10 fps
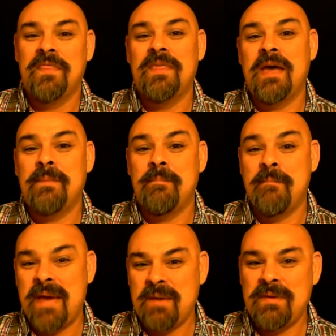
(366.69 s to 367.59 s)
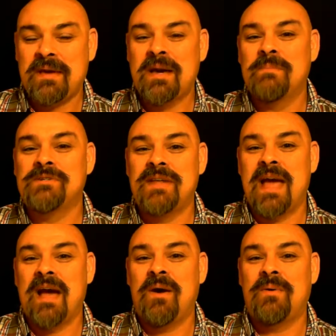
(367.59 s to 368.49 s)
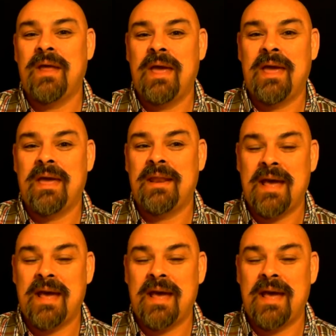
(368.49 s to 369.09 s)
that maybe comes down and